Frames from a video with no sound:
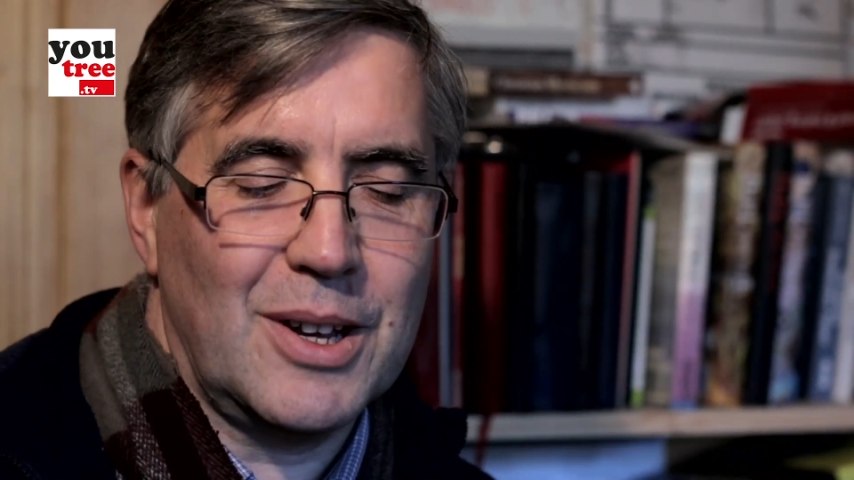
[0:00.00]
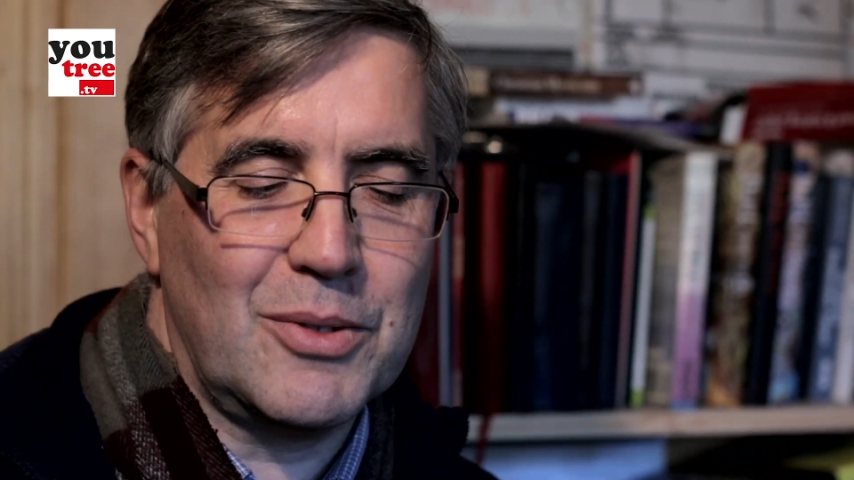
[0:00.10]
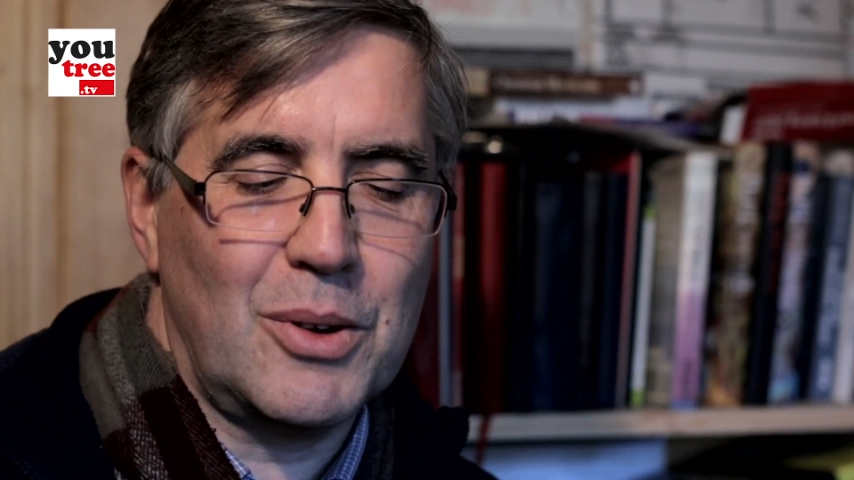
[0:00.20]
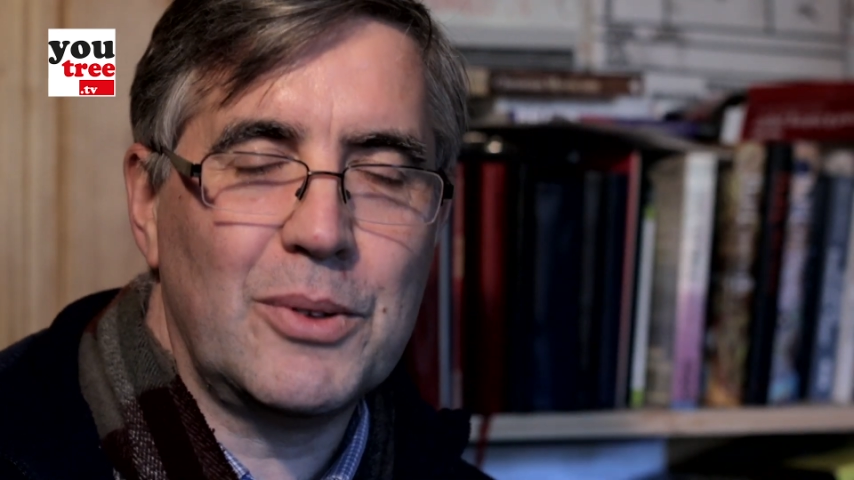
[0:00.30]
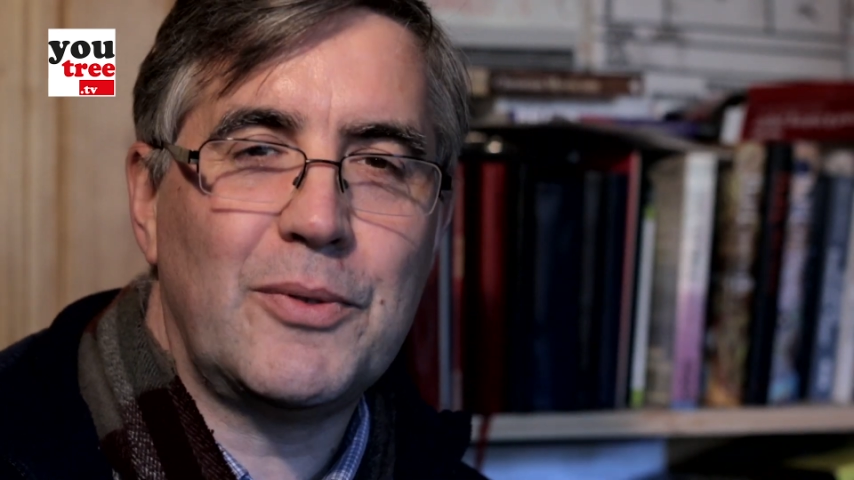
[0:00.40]

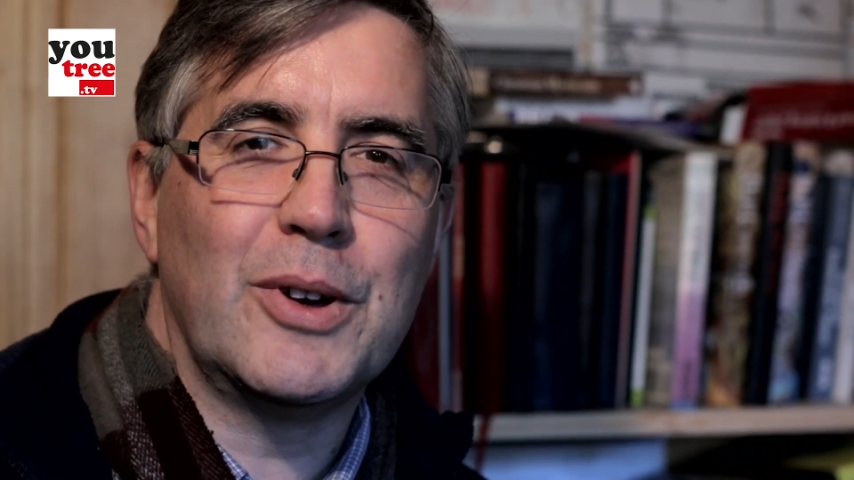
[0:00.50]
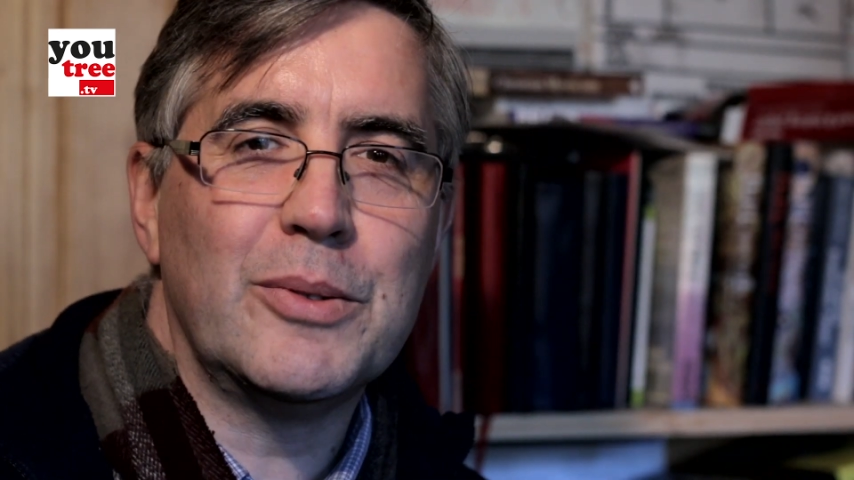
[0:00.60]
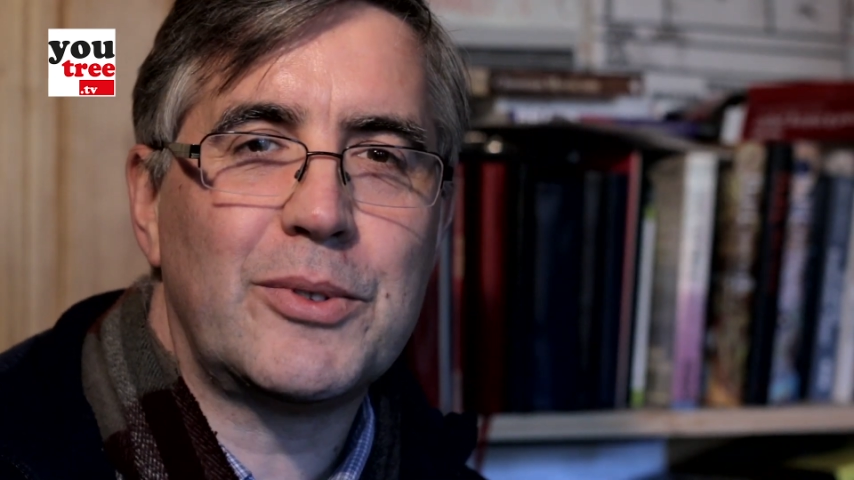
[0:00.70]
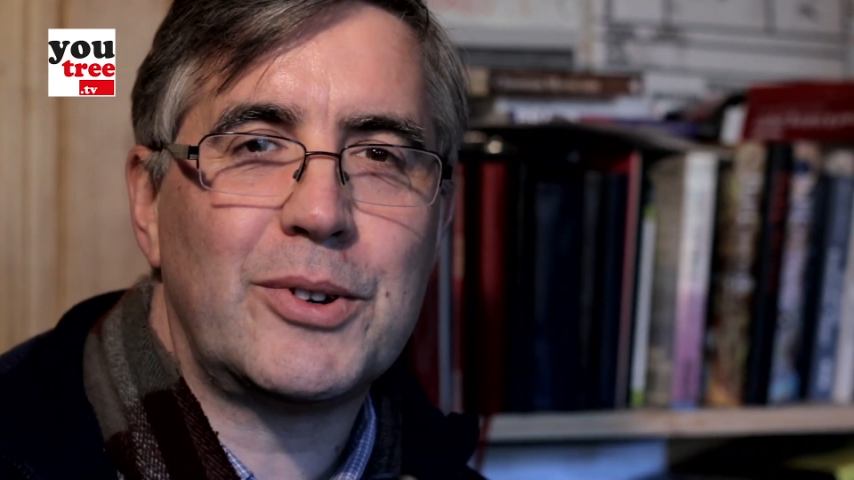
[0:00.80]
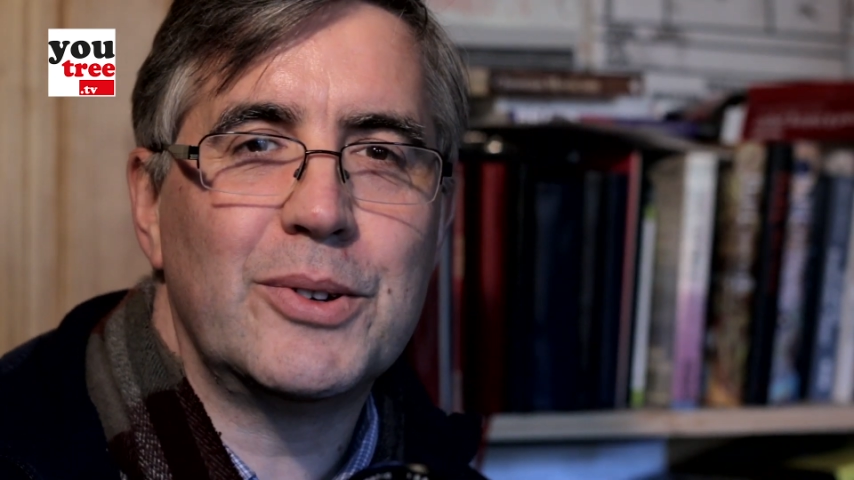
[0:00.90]
a roll of
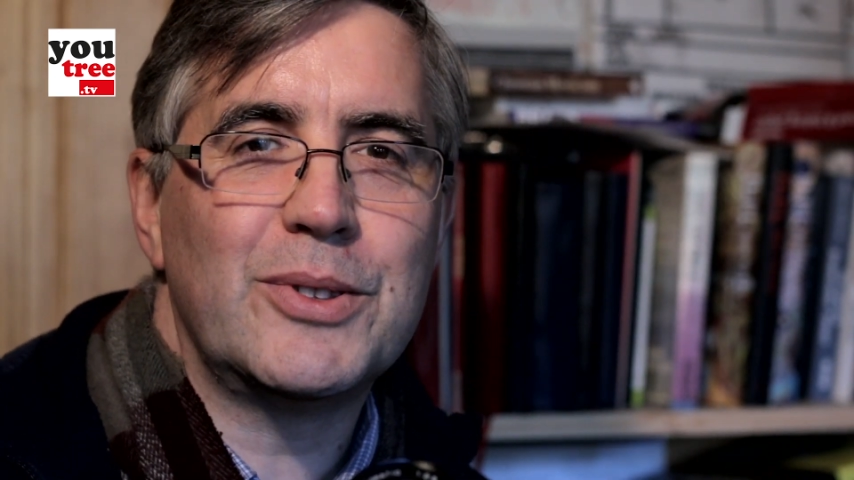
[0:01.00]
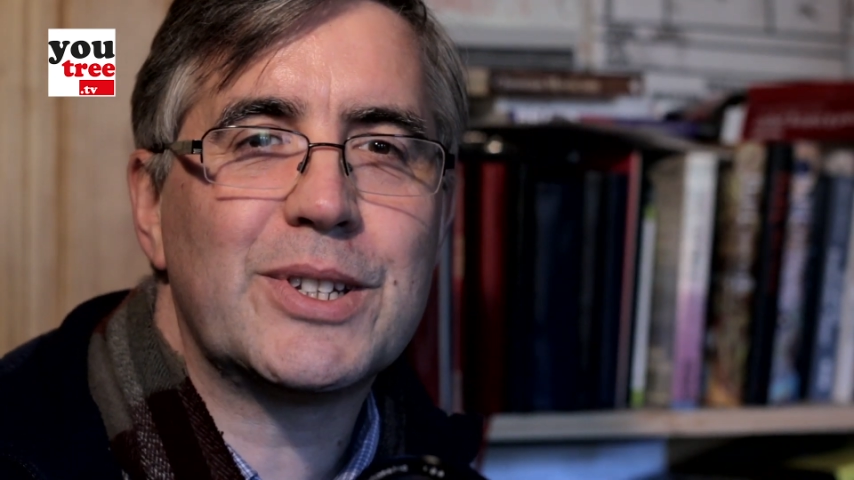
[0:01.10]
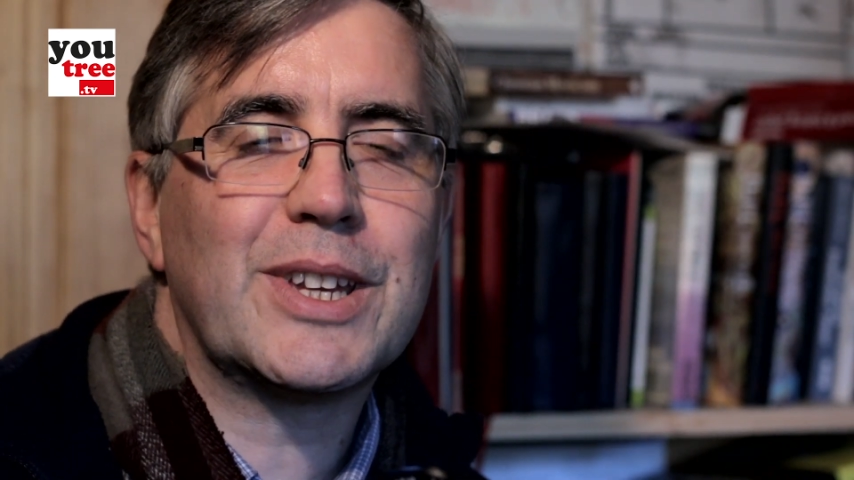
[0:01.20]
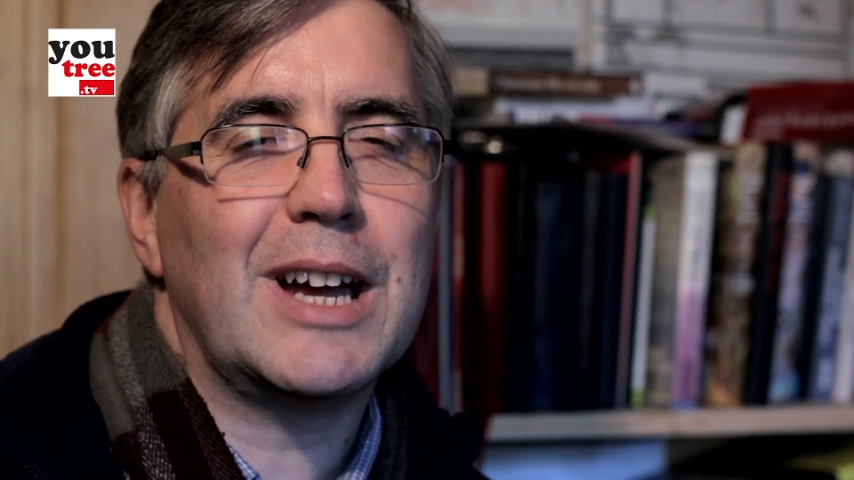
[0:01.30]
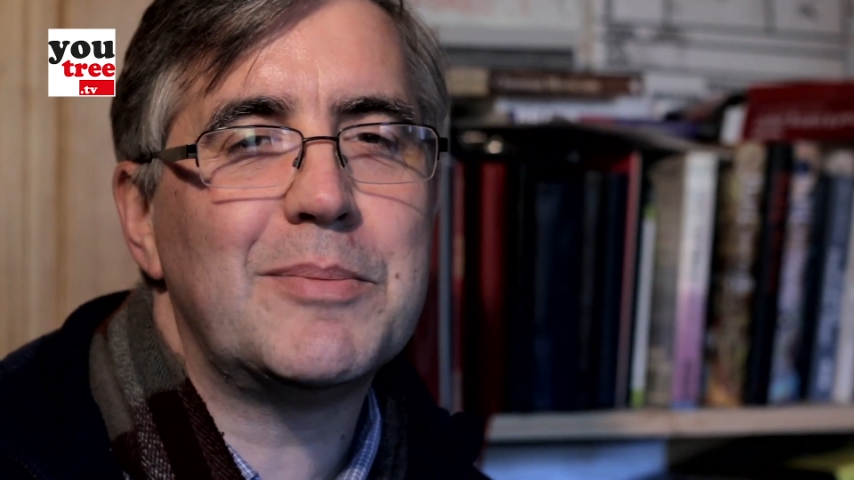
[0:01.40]
film through
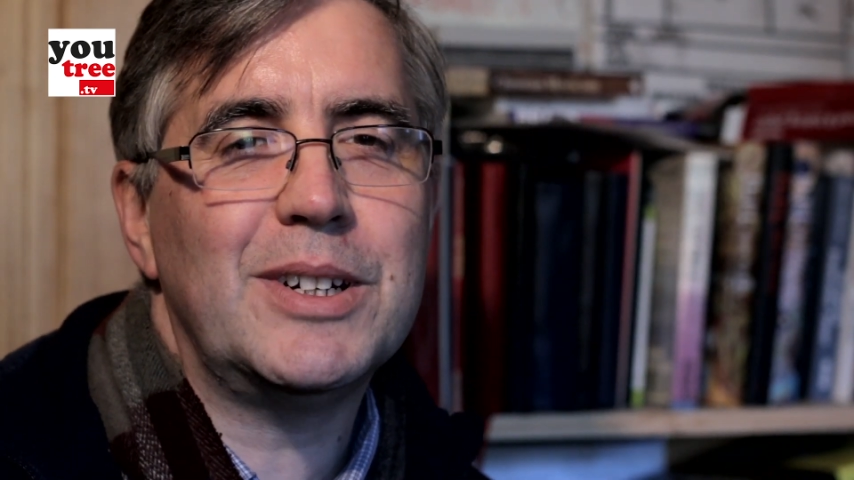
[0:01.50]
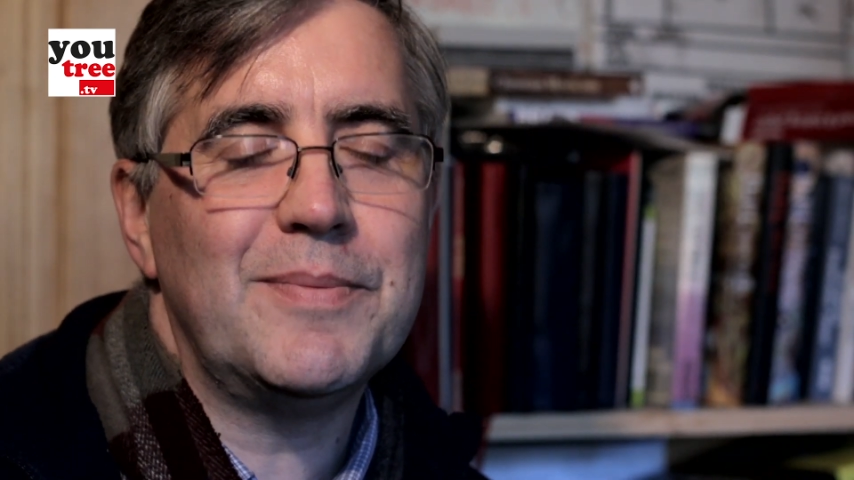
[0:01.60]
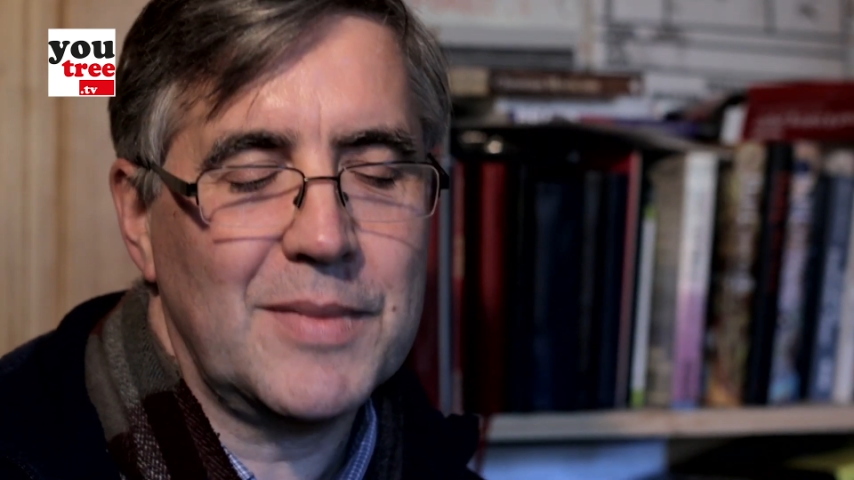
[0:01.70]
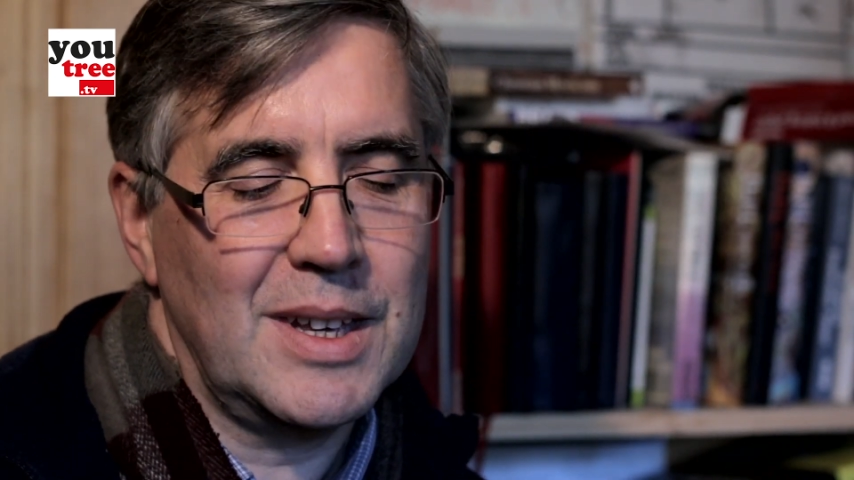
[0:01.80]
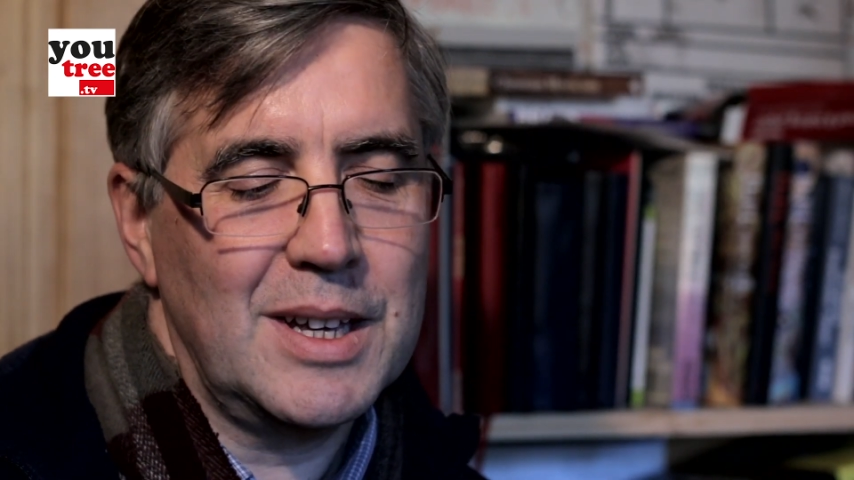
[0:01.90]
this camera,